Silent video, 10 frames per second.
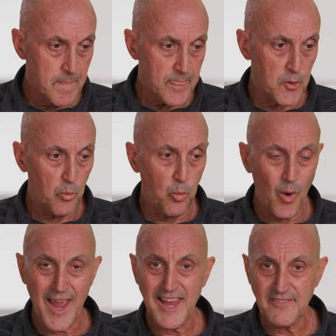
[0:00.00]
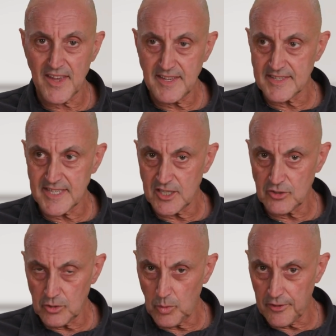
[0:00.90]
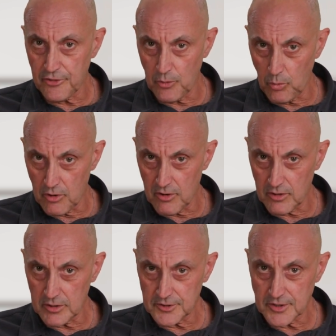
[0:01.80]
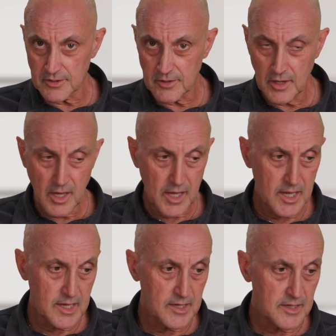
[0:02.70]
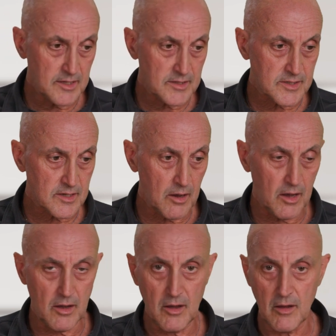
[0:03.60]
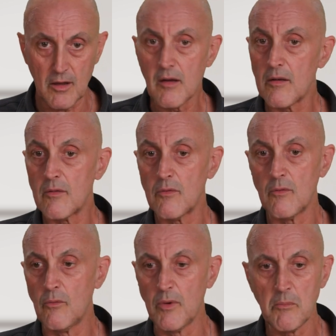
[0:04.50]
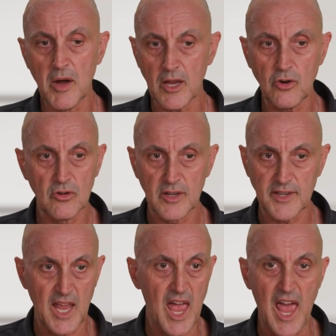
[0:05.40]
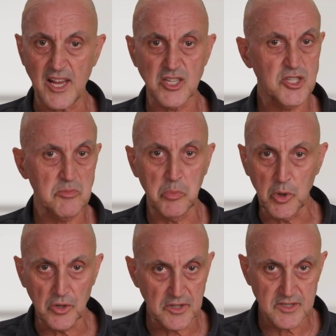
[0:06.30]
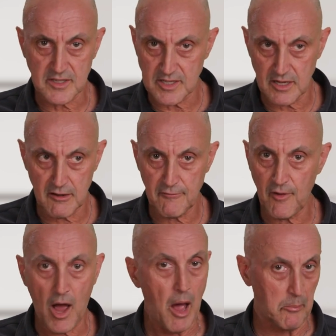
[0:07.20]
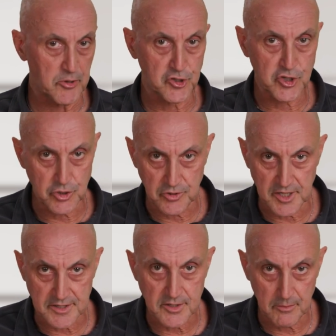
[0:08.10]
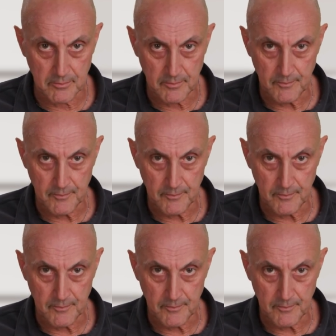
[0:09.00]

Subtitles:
The way they deal with the world is, we might call it exploitative opportunism.